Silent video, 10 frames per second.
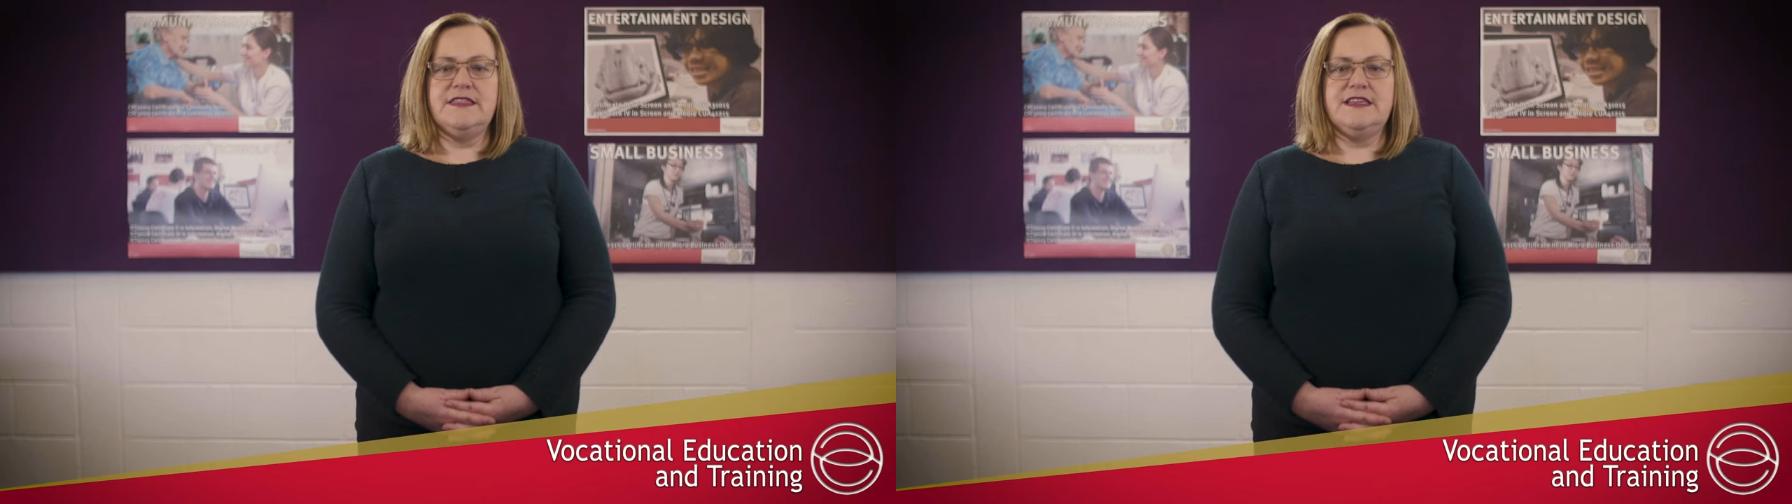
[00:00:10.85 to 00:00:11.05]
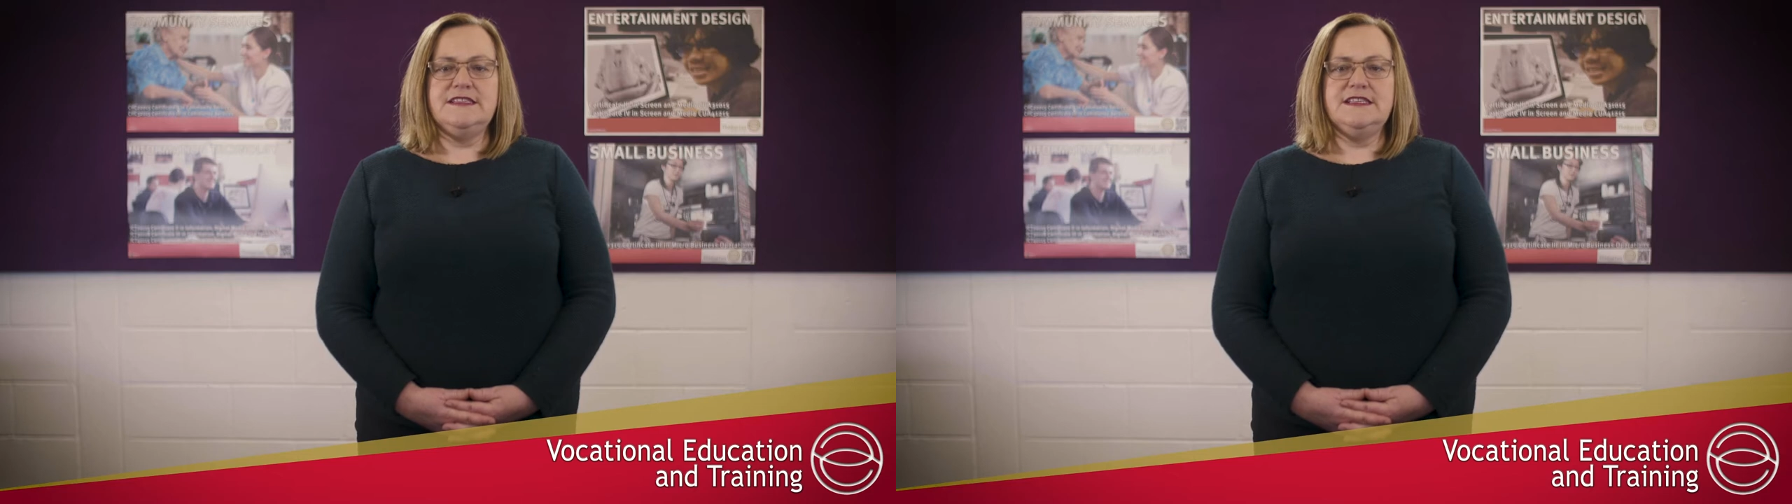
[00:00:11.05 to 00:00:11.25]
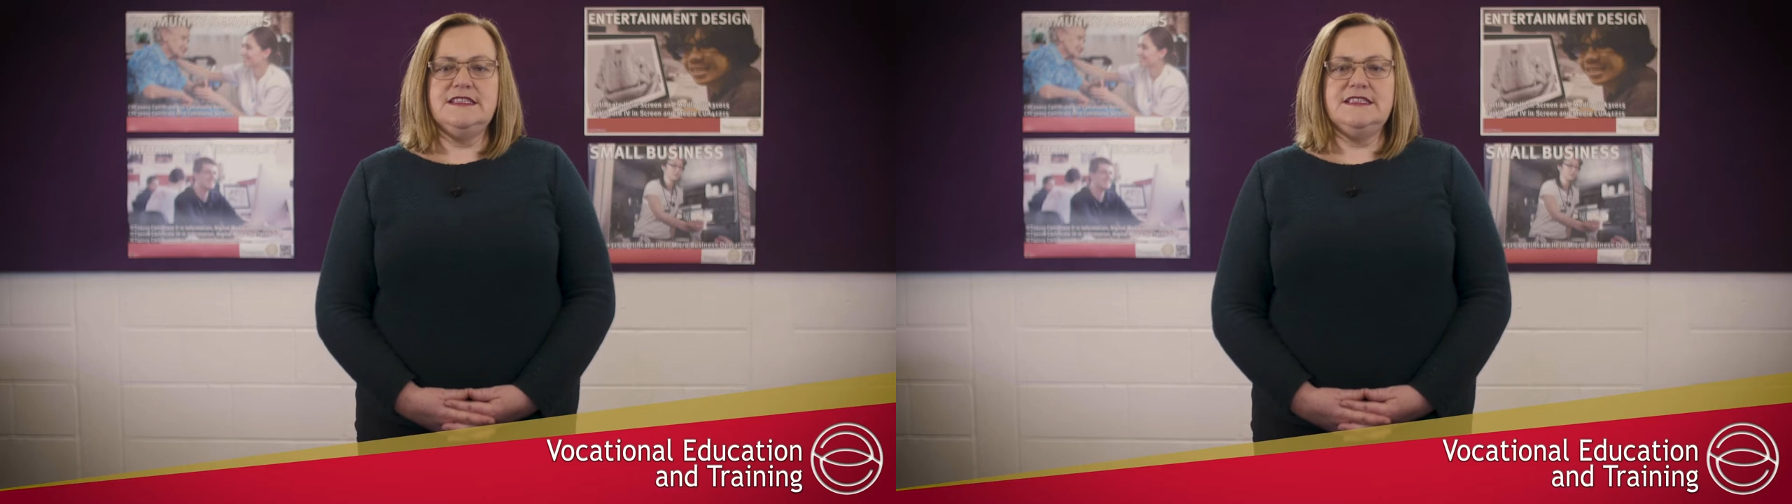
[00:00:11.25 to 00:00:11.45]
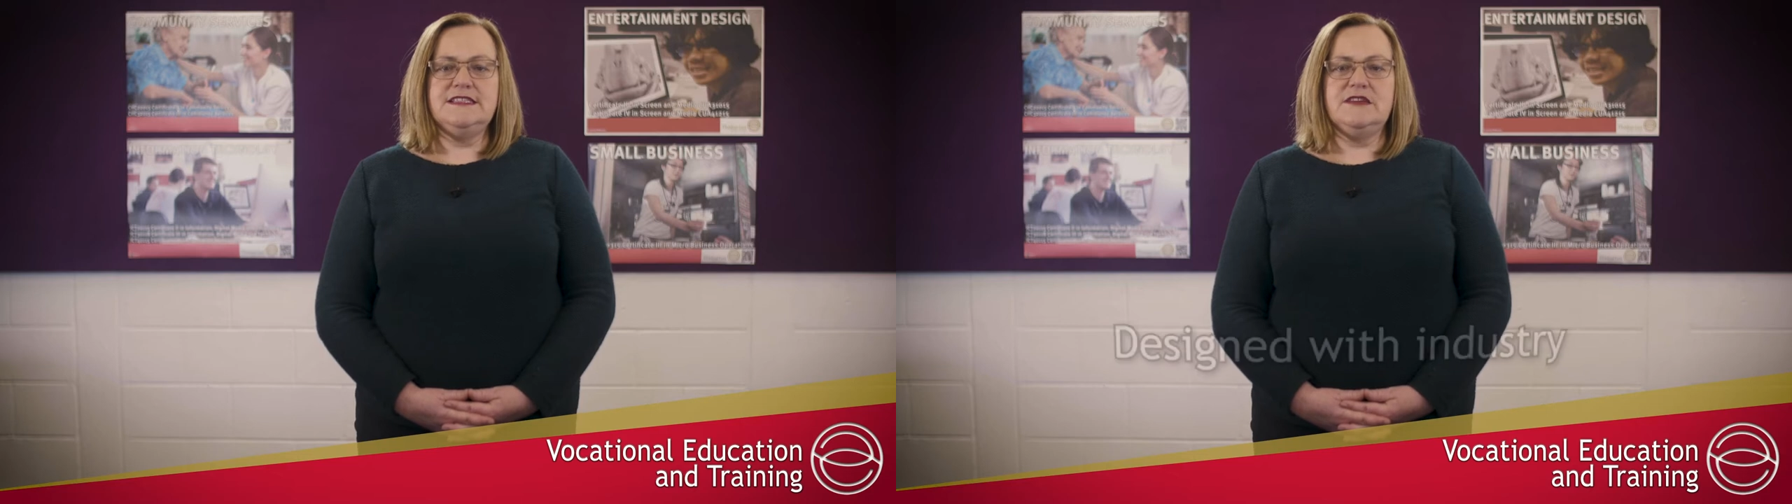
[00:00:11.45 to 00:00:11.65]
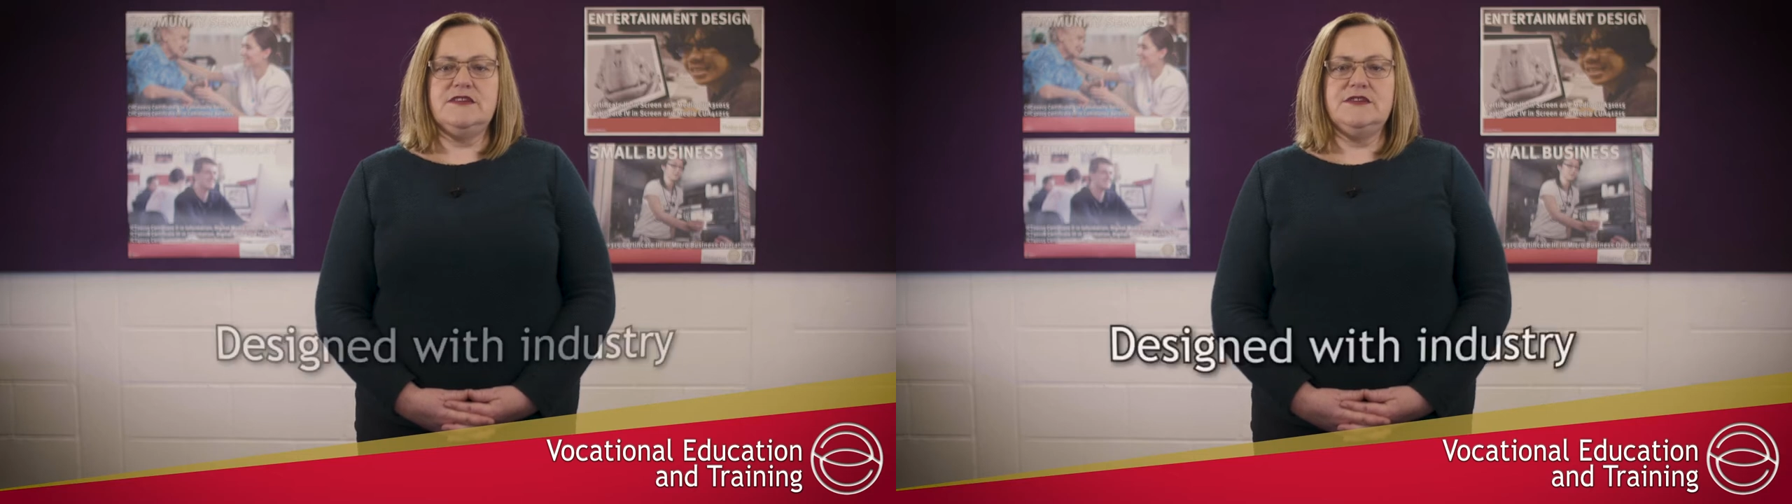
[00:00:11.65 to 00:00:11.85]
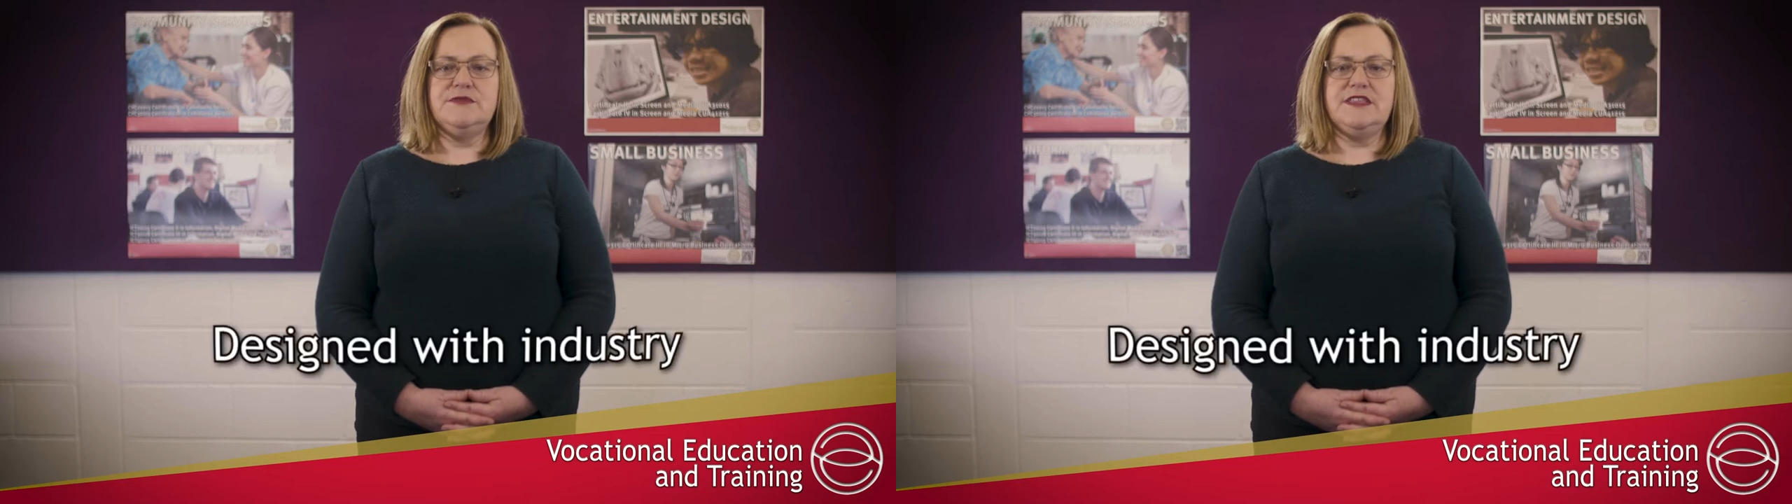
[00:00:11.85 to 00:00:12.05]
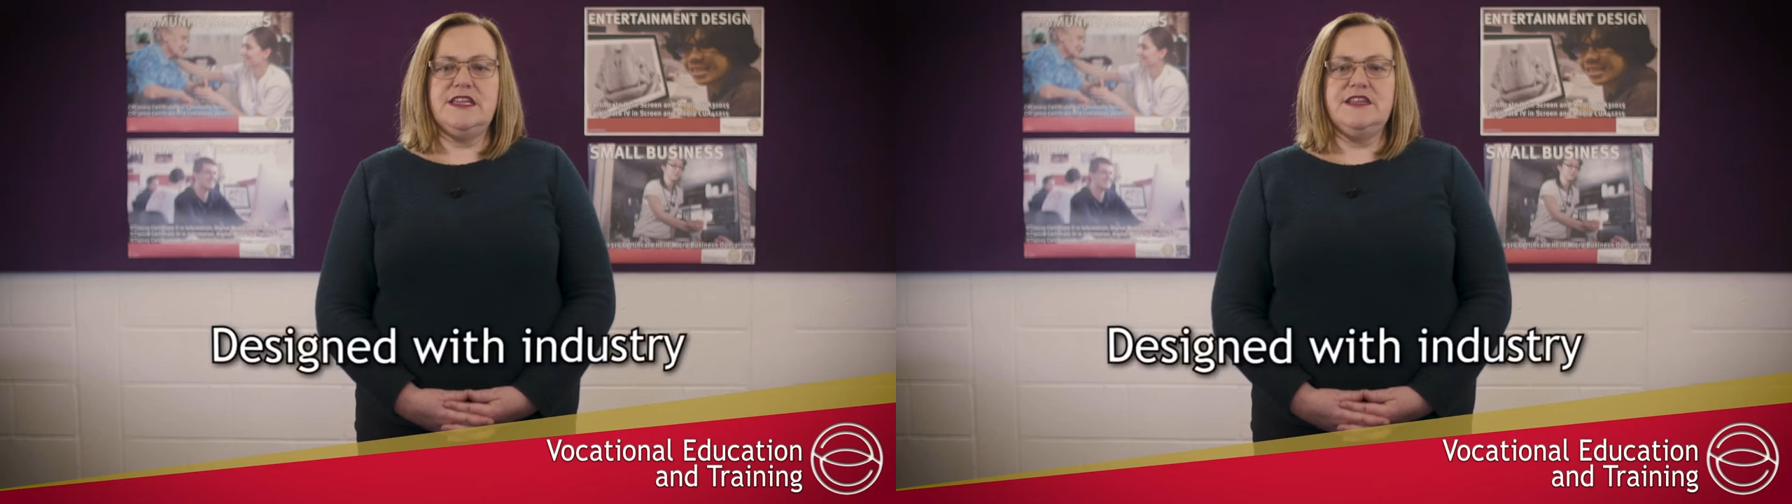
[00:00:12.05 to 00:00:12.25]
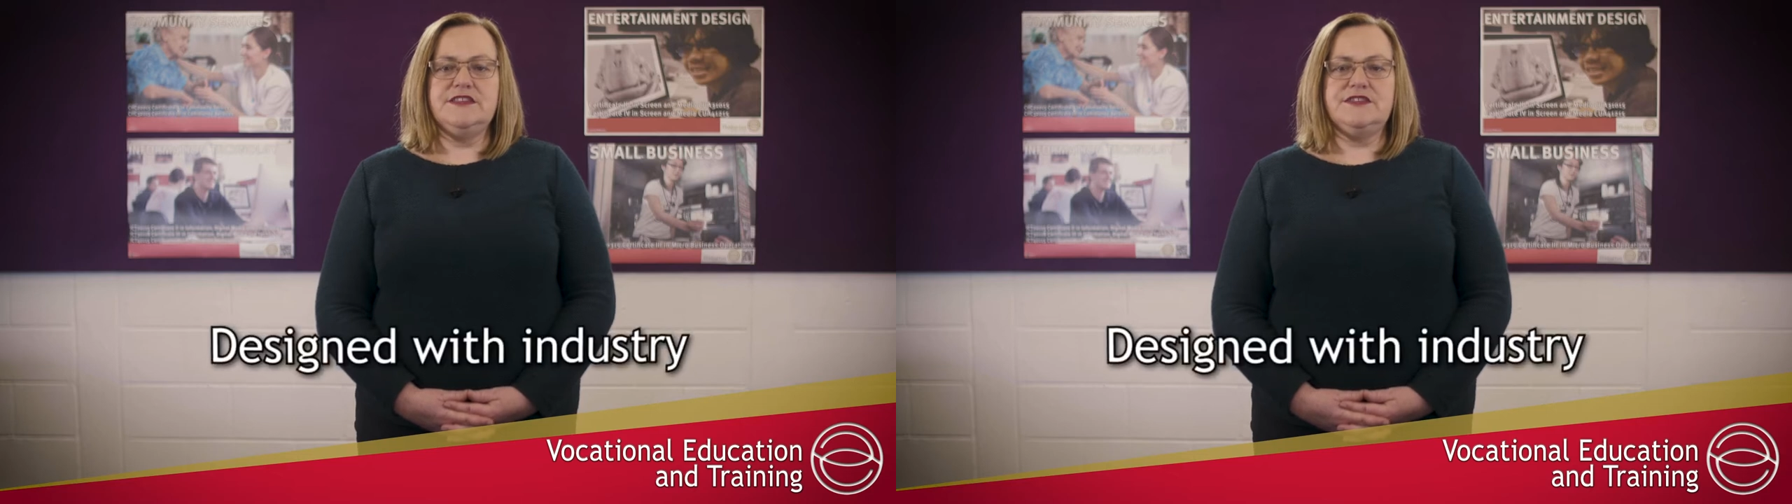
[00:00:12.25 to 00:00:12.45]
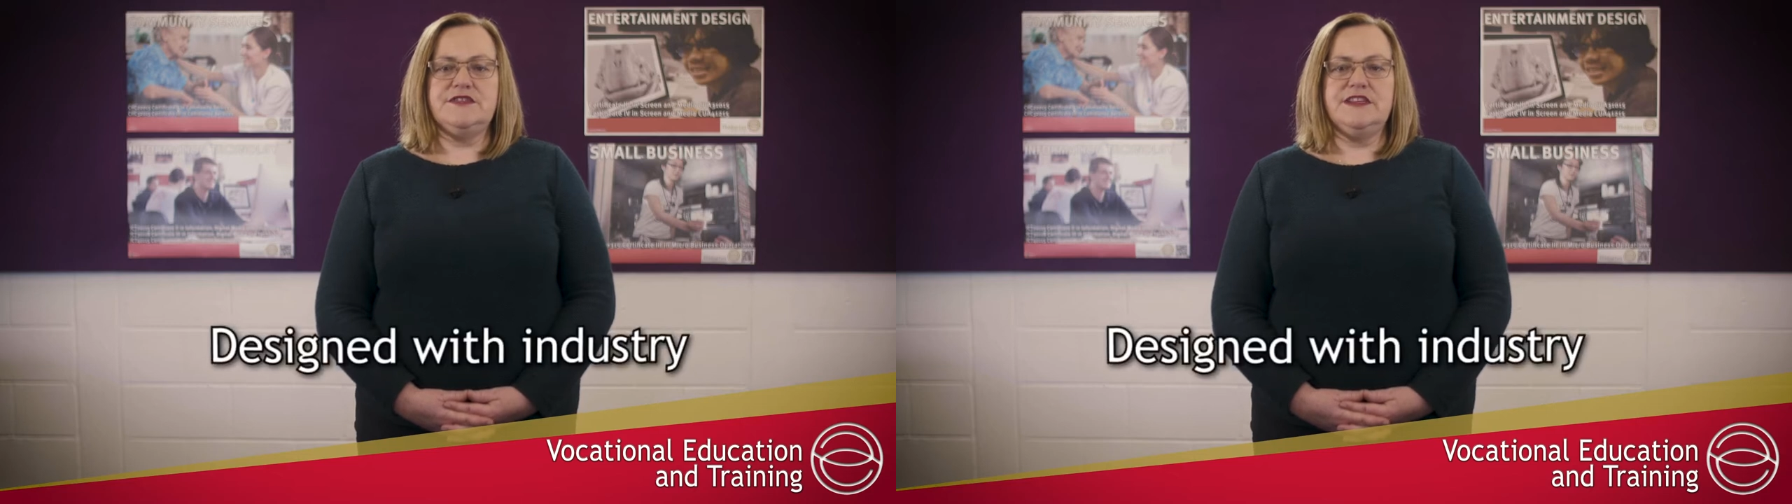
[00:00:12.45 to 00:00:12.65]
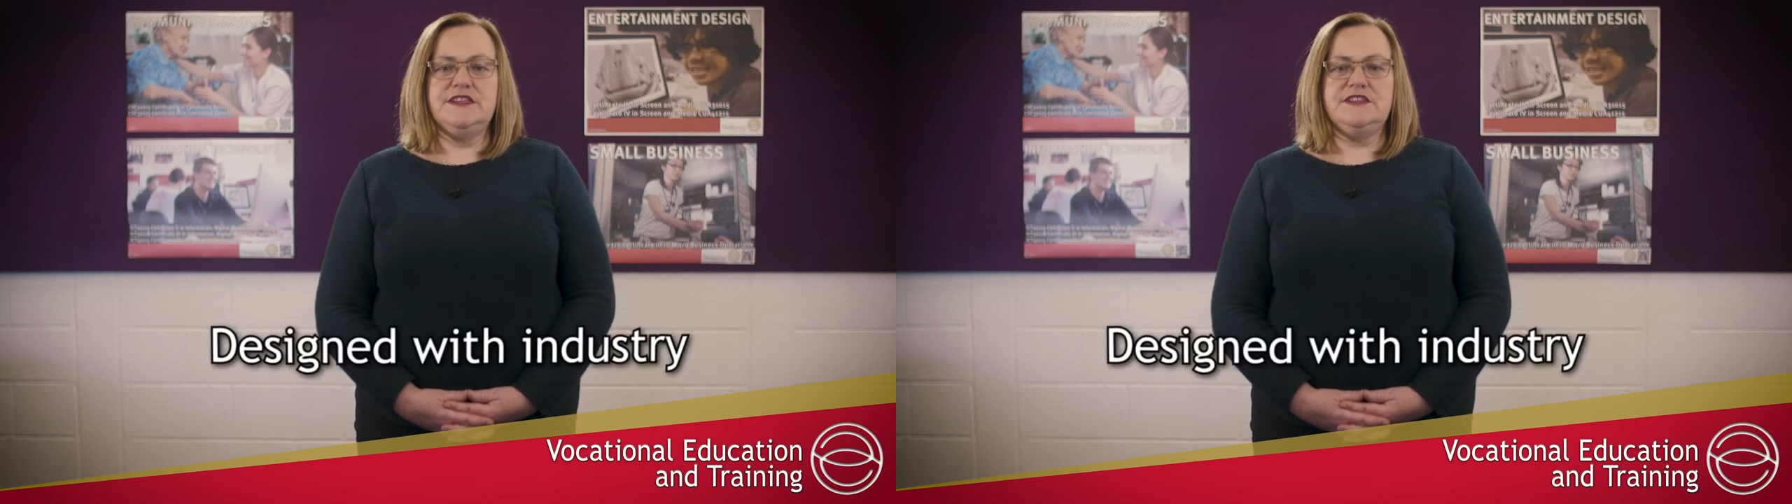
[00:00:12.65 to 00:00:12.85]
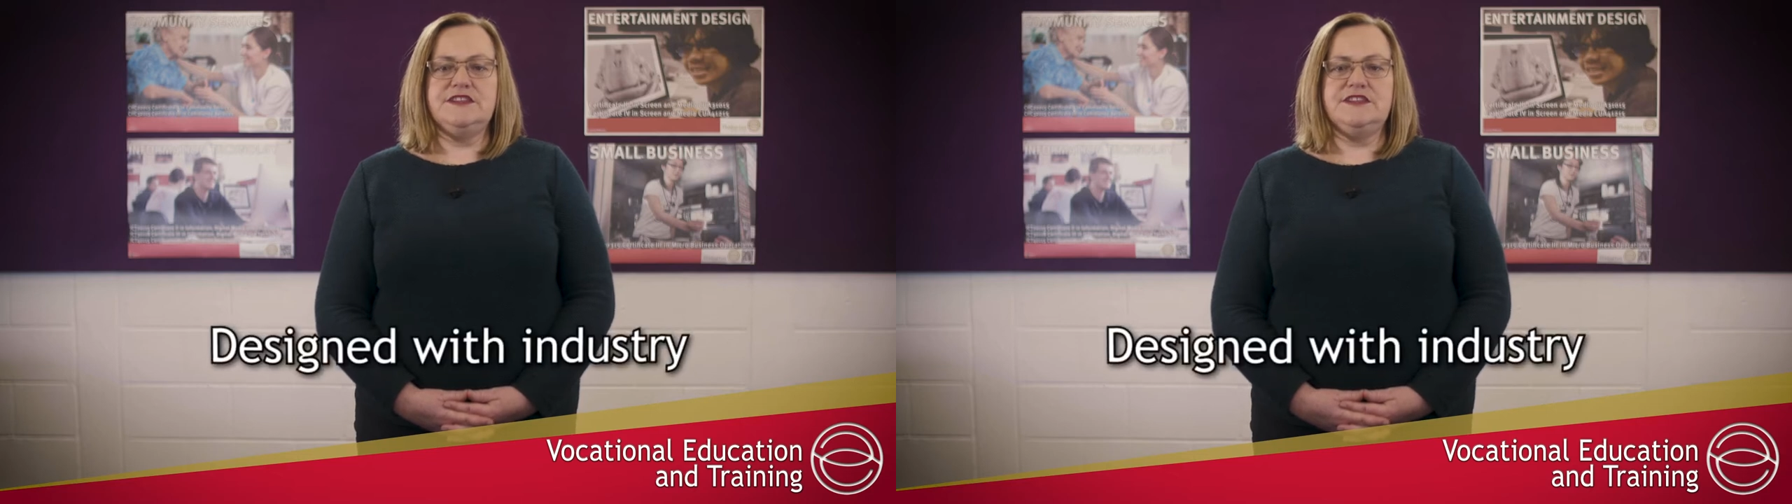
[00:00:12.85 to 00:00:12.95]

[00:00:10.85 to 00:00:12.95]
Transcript: These are designed with industry